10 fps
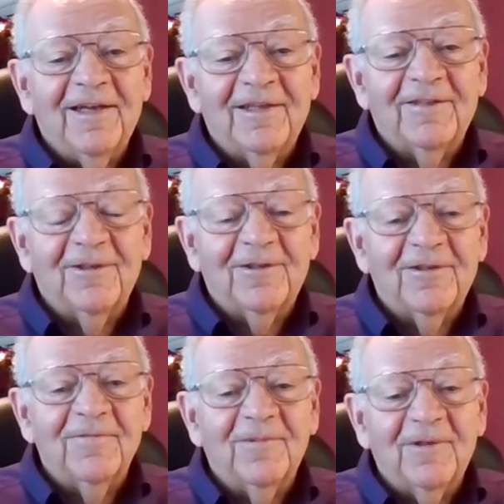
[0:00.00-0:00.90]
at
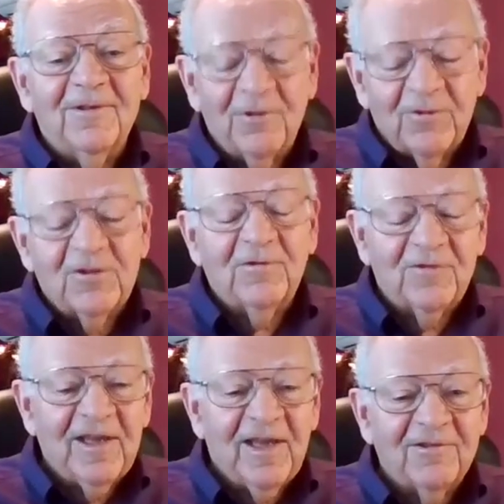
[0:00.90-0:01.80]
the University
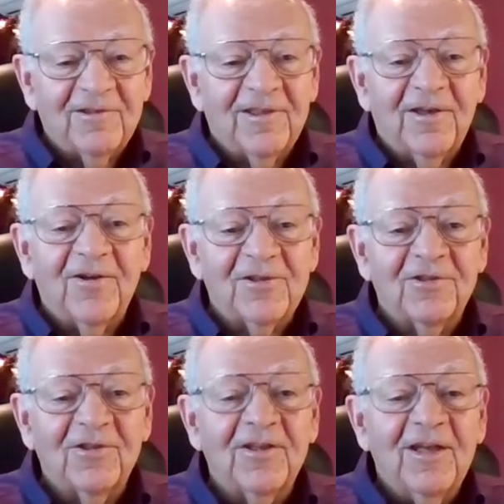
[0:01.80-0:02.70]
of Texas at
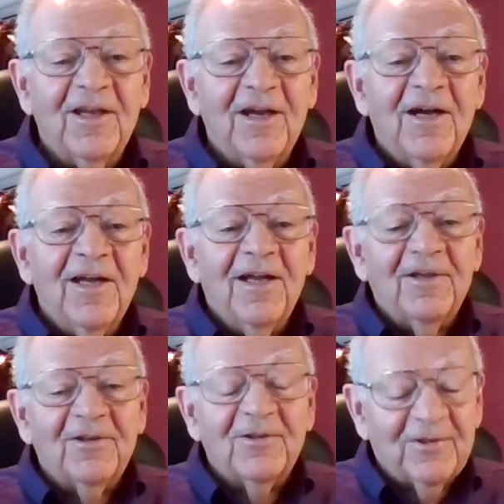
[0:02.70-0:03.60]
Austin,
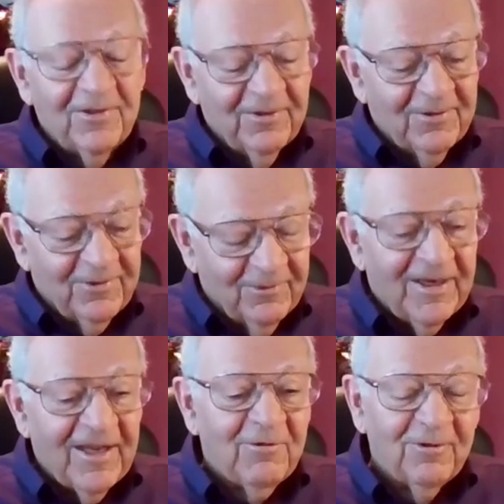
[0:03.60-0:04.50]
so
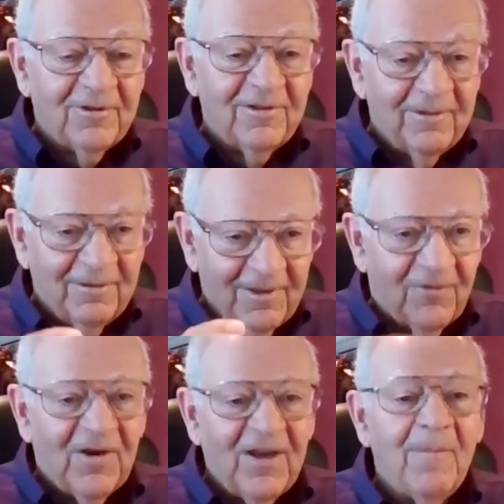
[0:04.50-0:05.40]
that I could
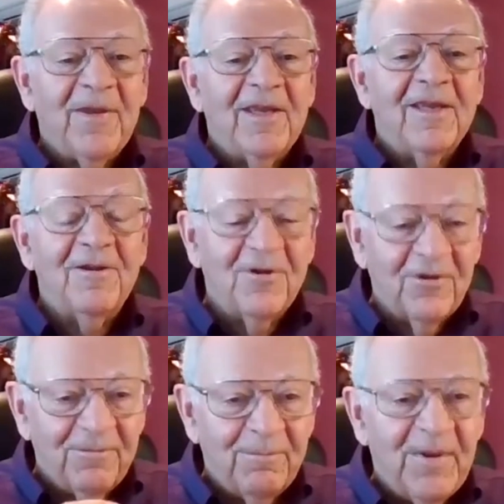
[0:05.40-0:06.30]
develop a
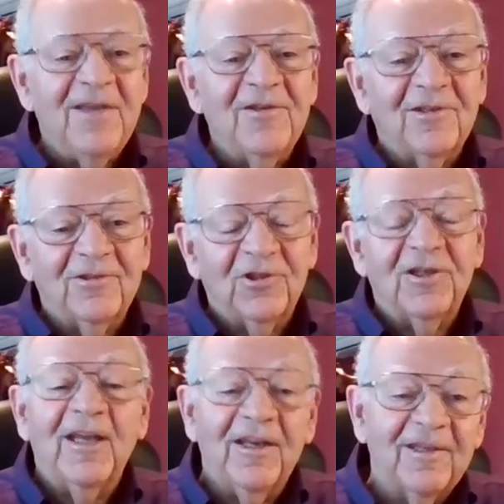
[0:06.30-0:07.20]
good base in
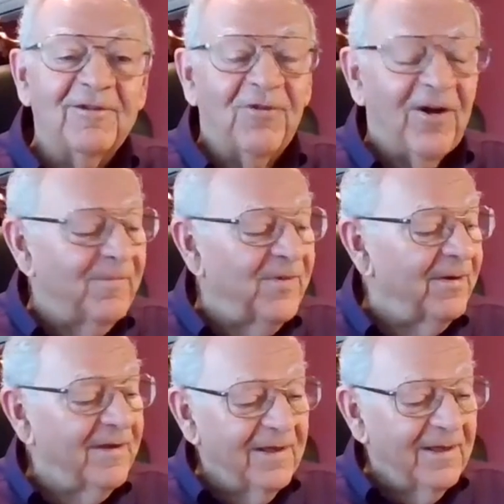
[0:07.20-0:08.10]
genetics from
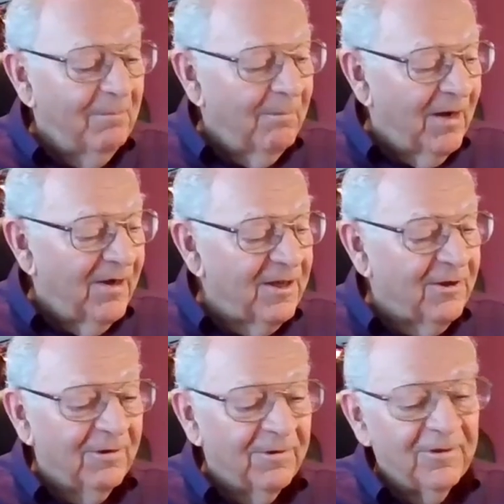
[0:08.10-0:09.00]
the
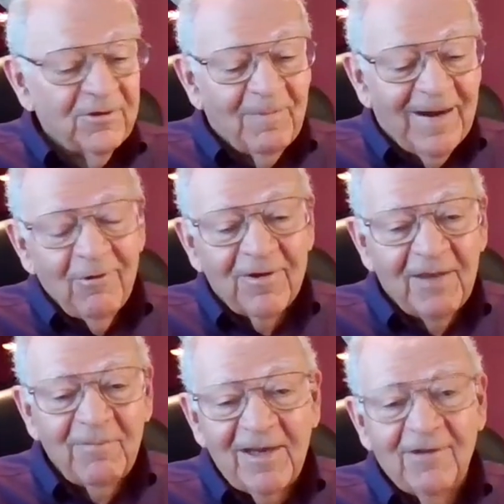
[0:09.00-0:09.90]
molecular, the
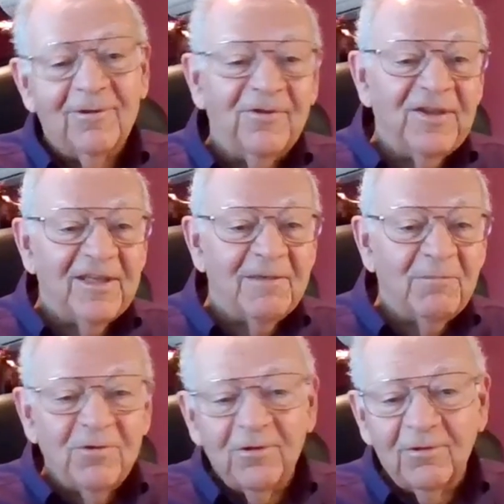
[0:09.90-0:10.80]
biochemical, the
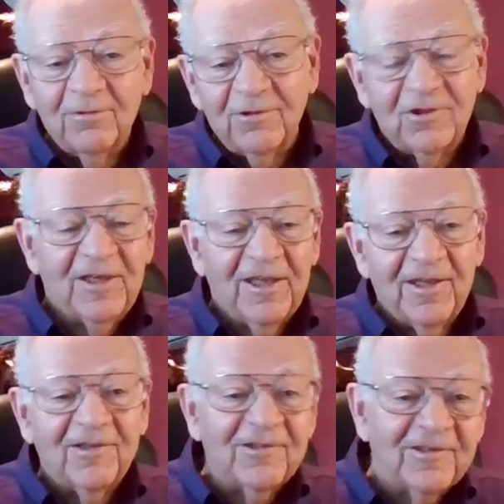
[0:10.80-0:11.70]

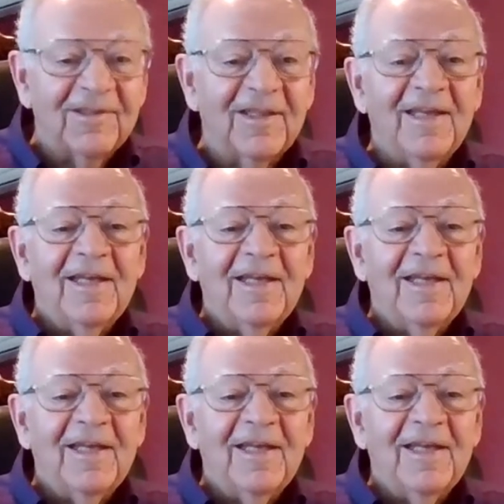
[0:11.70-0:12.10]
immunogenetics, and